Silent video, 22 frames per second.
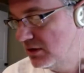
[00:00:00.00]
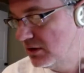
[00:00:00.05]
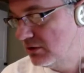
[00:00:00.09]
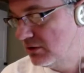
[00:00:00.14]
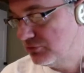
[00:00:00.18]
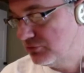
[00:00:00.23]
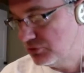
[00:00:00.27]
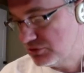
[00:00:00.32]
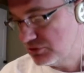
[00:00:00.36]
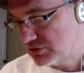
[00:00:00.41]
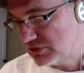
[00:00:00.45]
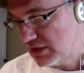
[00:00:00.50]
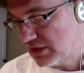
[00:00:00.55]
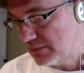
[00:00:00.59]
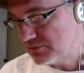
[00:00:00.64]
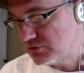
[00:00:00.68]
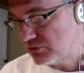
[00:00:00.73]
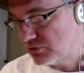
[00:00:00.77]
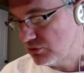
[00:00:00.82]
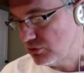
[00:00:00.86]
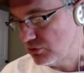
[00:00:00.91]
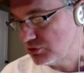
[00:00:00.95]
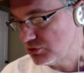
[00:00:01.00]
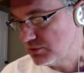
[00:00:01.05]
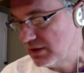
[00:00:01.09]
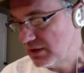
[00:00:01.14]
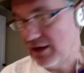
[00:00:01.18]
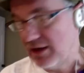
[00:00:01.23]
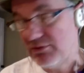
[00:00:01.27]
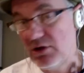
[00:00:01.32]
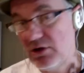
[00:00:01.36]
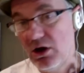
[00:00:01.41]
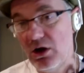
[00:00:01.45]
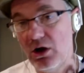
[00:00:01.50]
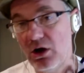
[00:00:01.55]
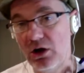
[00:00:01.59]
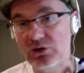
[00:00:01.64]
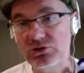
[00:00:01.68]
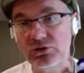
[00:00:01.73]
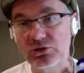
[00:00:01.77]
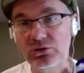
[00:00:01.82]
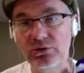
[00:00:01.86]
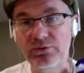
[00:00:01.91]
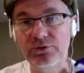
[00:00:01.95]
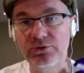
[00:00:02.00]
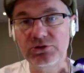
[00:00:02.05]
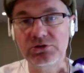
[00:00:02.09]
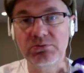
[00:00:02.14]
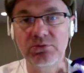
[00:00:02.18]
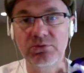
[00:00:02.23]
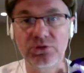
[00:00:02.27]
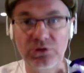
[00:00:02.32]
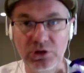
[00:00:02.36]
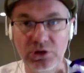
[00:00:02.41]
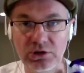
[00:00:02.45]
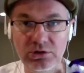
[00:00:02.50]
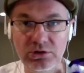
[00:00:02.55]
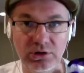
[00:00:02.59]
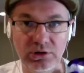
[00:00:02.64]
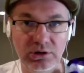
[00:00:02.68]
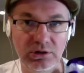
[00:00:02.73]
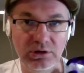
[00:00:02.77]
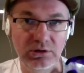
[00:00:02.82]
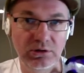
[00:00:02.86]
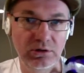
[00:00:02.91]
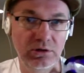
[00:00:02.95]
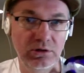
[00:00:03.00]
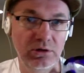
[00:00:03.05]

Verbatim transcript: Footsteps, of course, we have. Also look for some thunder.